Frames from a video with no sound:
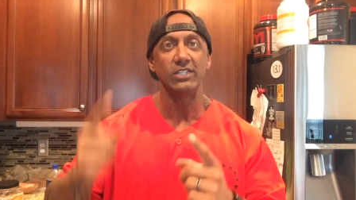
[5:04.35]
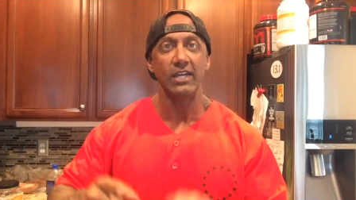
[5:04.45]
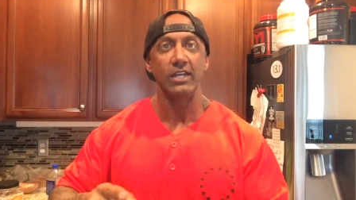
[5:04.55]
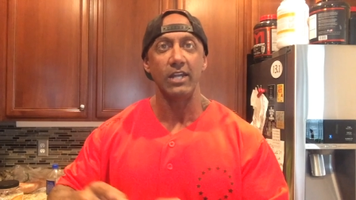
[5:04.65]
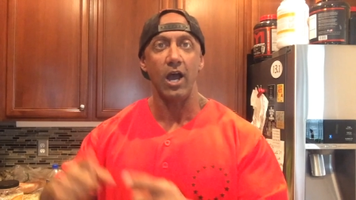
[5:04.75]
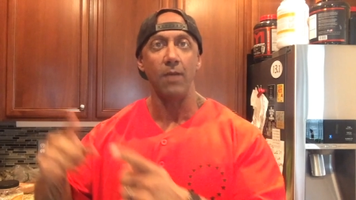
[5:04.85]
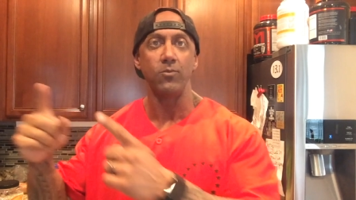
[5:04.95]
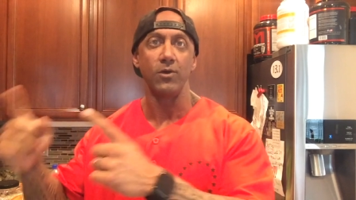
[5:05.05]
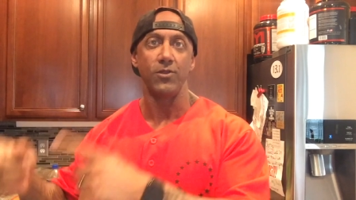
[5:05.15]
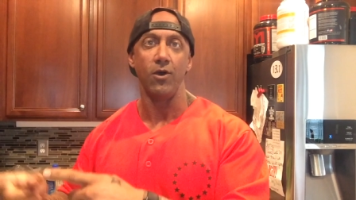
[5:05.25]
set it
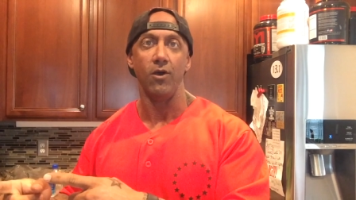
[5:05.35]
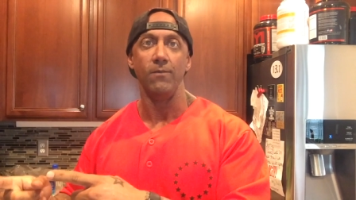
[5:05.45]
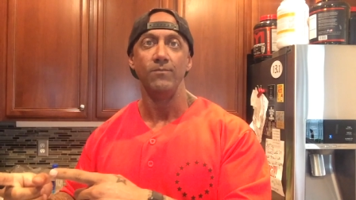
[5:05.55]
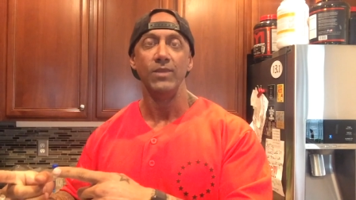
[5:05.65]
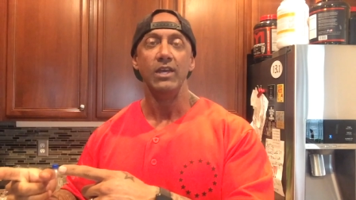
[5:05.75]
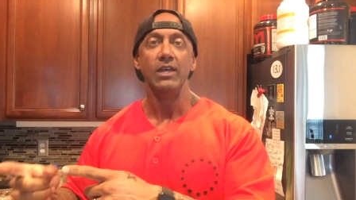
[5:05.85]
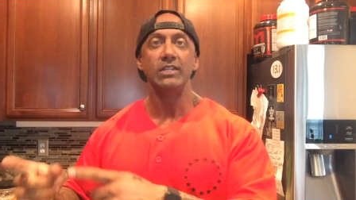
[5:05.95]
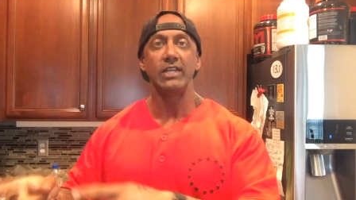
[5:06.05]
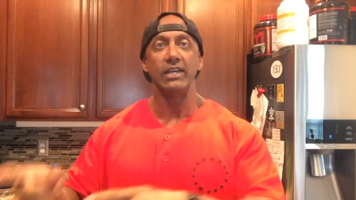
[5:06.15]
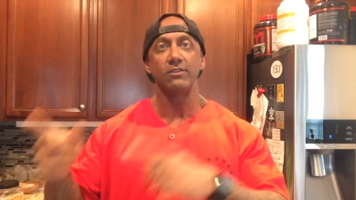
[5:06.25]
up with her
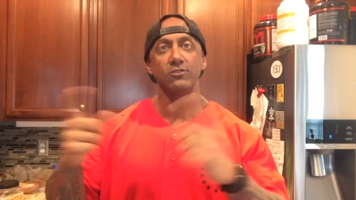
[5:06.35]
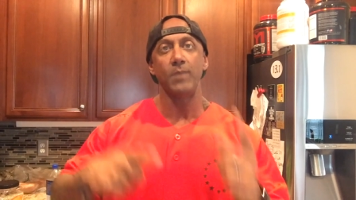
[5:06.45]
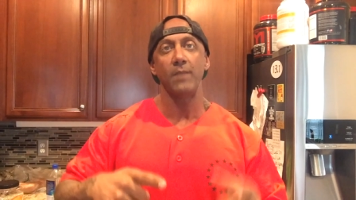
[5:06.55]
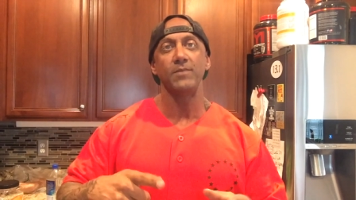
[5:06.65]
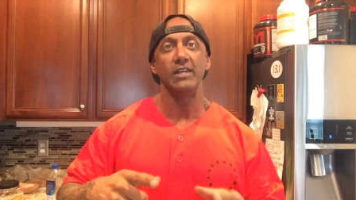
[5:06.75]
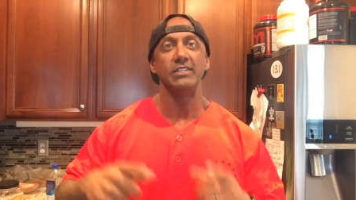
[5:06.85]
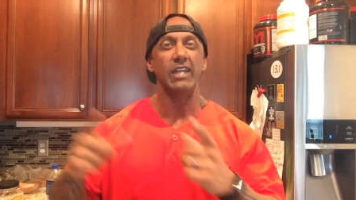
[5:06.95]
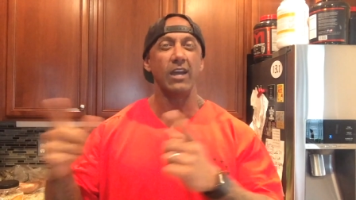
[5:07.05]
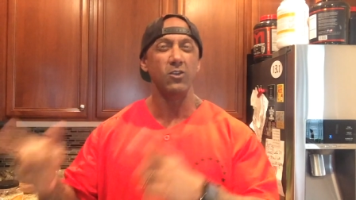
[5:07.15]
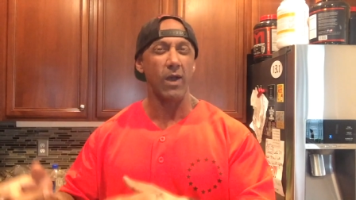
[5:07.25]
to get those peptides,
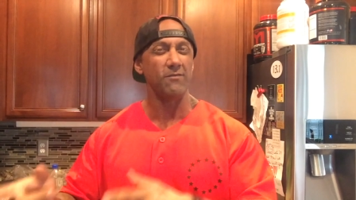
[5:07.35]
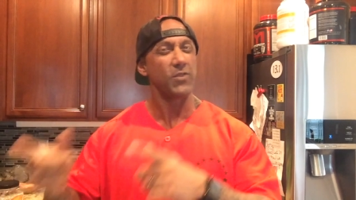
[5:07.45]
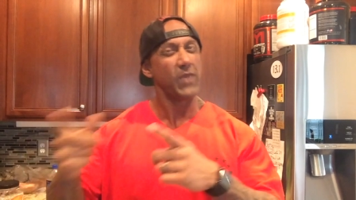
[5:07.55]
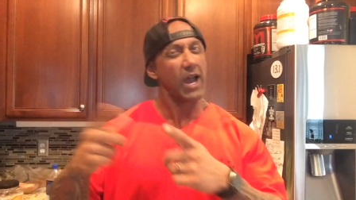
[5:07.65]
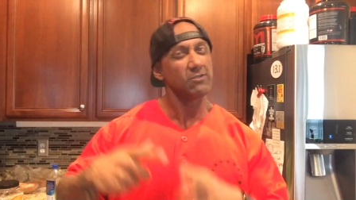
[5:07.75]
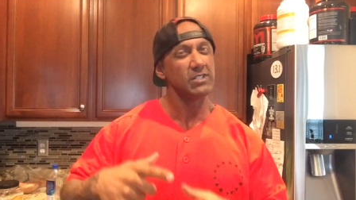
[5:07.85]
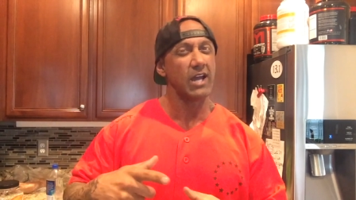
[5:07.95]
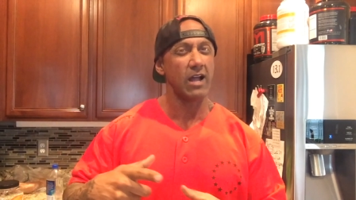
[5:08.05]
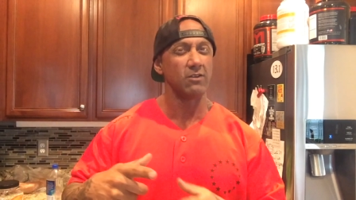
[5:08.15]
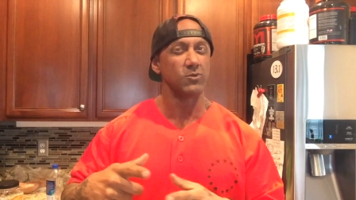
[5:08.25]
and now you have a thousand
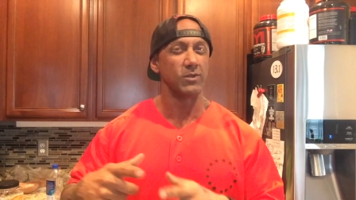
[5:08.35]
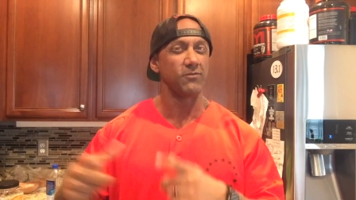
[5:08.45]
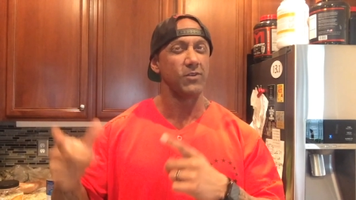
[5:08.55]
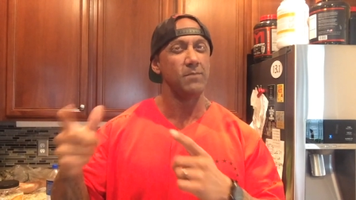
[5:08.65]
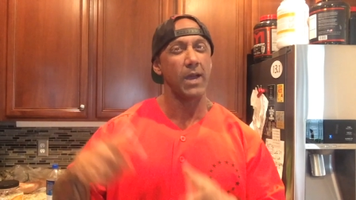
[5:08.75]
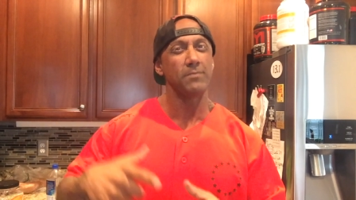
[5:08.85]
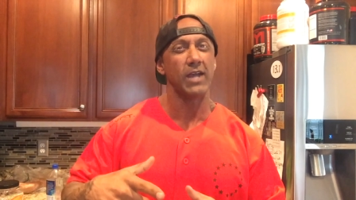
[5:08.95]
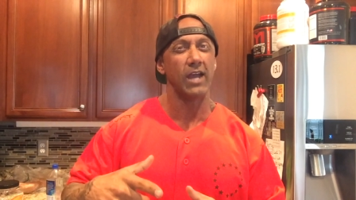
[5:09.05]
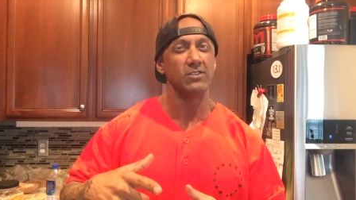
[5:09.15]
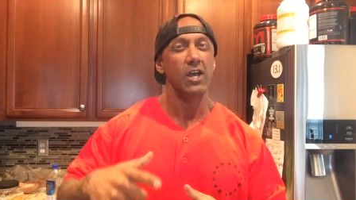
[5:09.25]
dollars worth of free
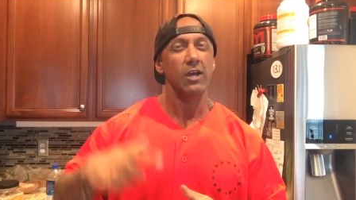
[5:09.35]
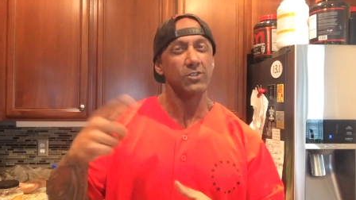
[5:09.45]
peptides.